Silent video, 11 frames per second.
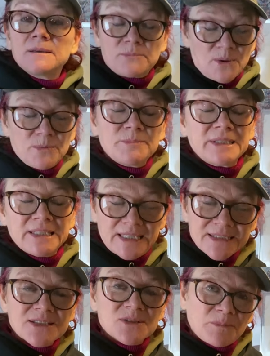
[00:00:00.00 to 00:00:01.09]
probably
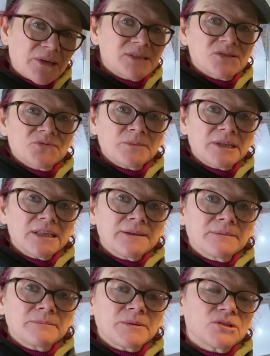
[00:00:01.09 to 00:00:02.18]
in spite of
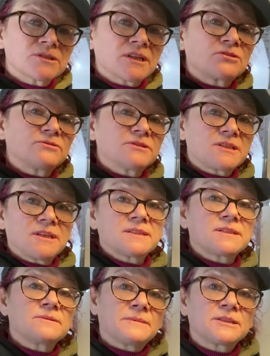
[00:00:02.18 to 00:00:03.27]
me, because I got the
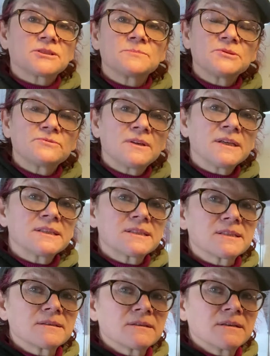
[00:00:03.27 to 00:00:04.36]
diet and the management
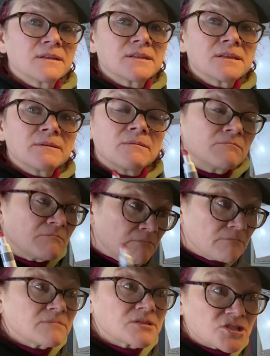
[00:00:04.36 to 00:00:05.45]
right,
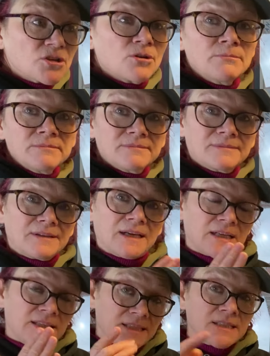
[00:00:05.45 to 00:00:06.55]
some,
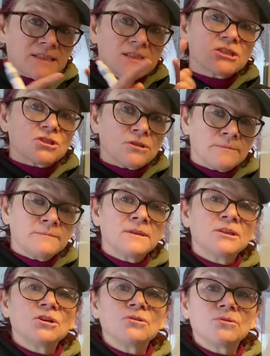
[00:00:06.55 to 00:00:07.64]
and it is some,
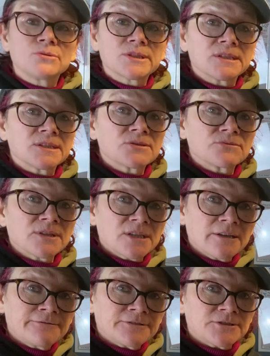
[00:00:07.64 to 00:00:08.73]
horses
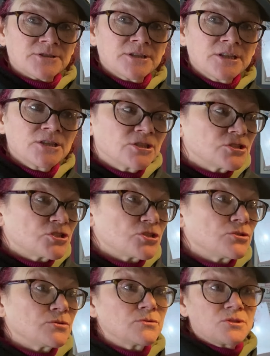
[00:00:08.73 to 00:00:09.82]
recovered
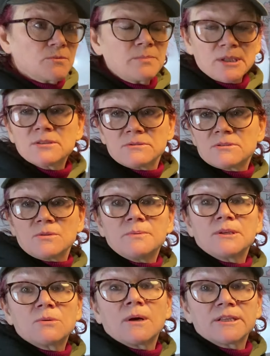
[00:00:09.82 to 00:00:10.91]
to, to, be, to
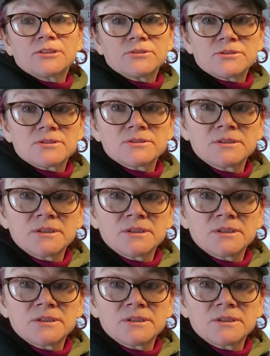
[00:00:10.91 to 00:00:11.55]
be quite good.